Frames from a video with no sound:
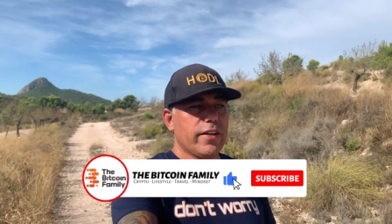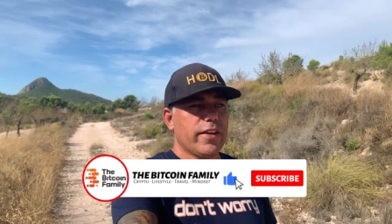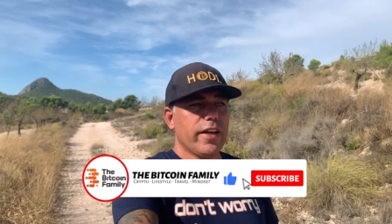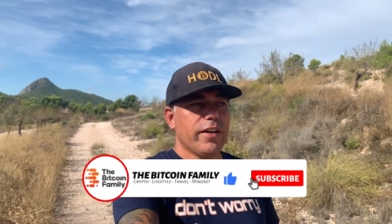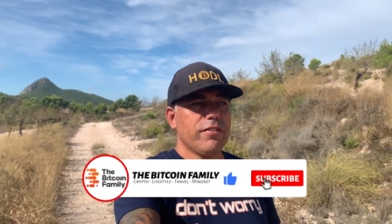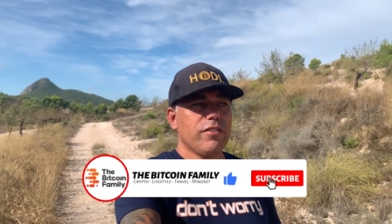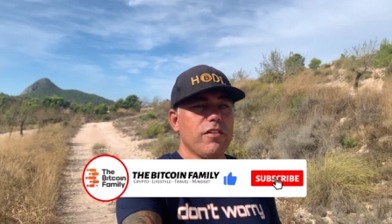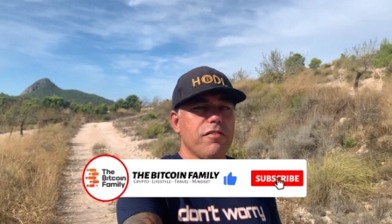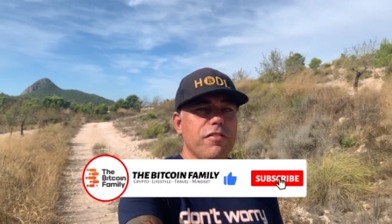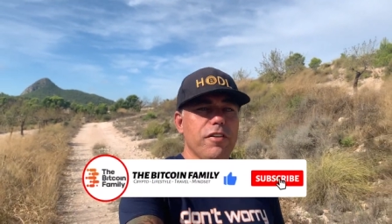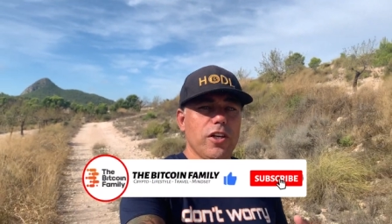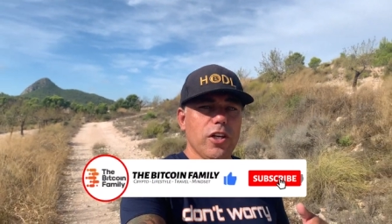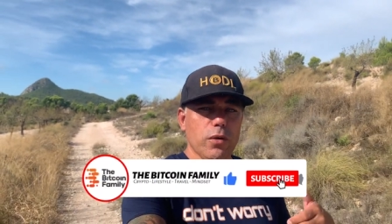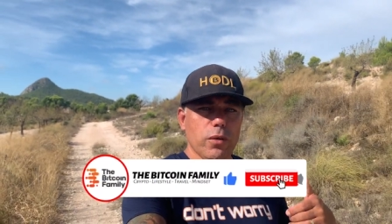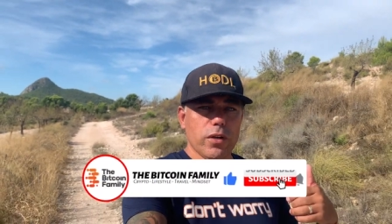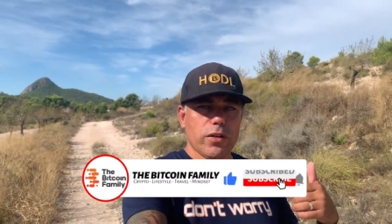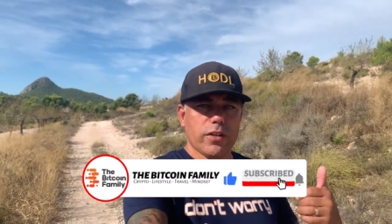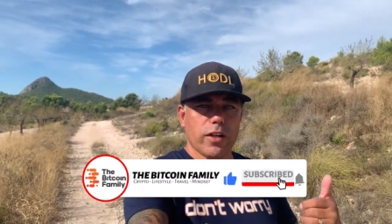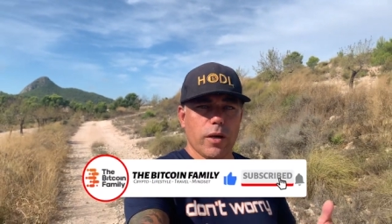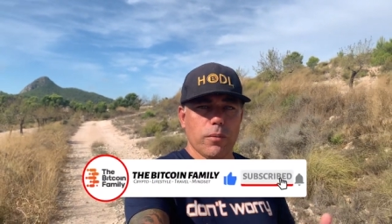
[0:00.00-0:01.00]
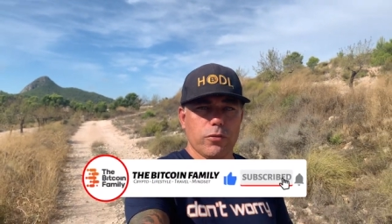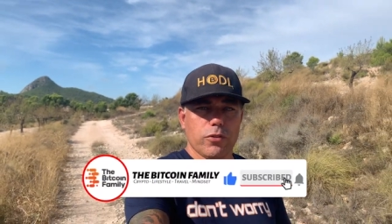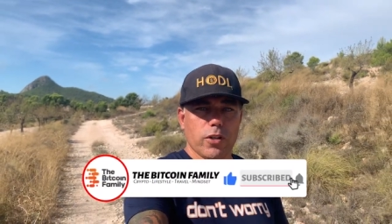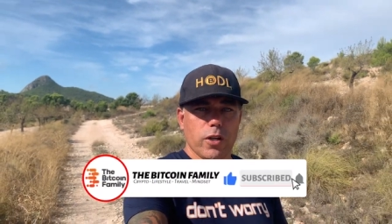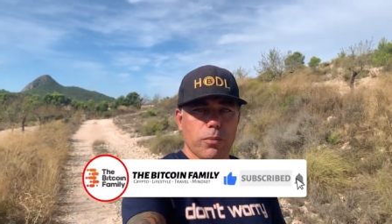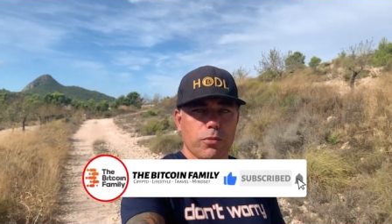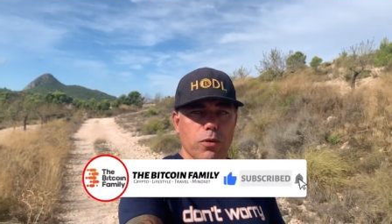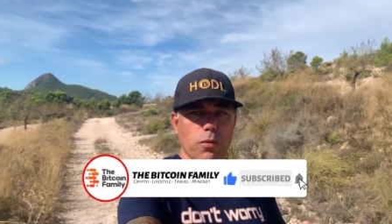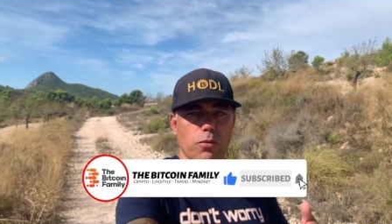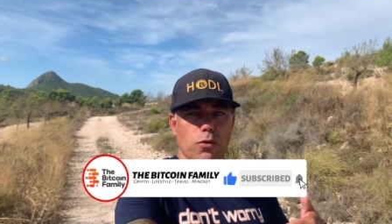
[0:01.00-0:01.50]
give the video a thumbs
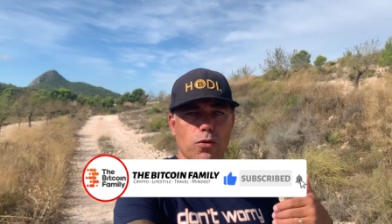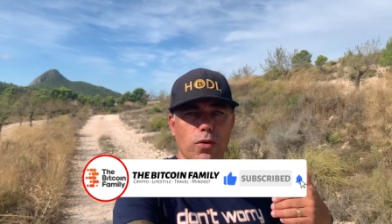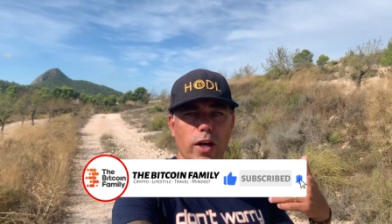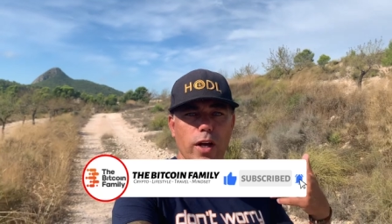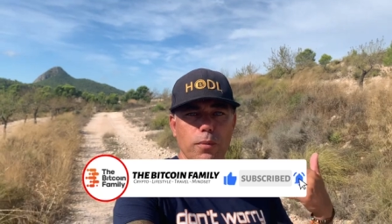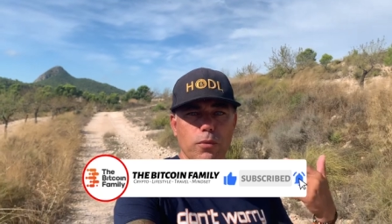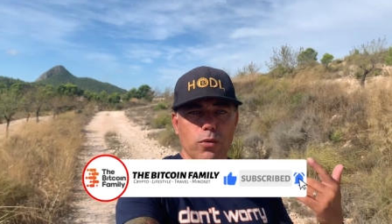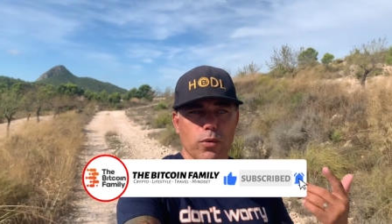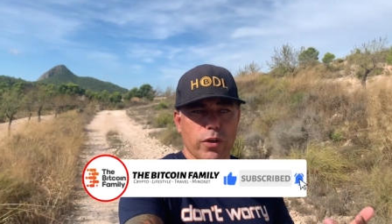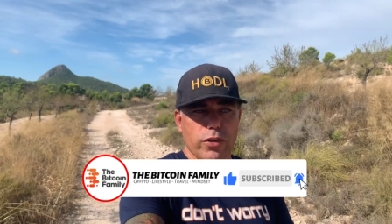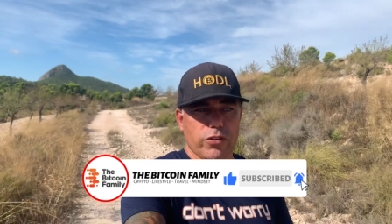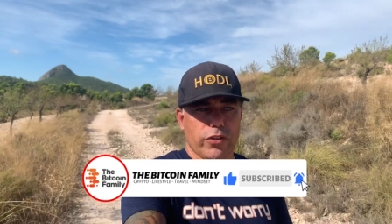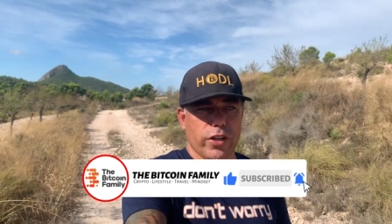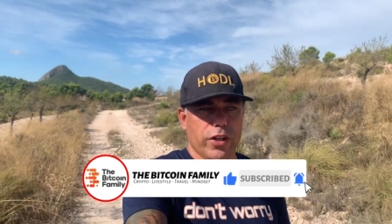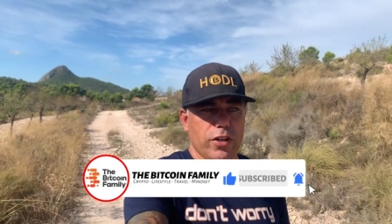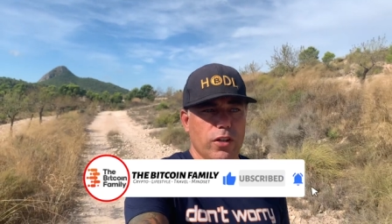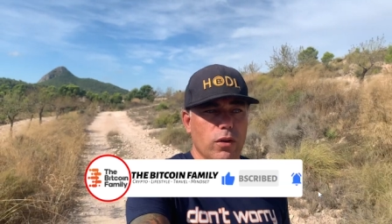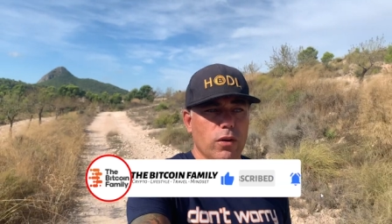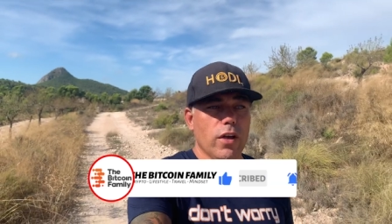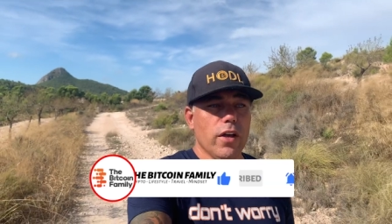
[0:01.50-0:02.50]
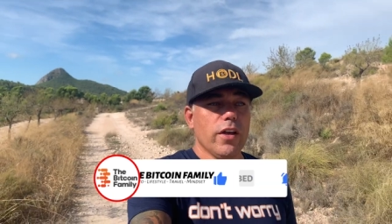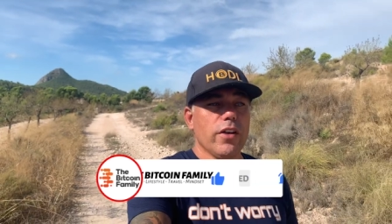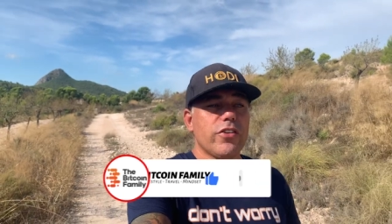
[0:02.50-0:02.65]
up, subscribe to our channel,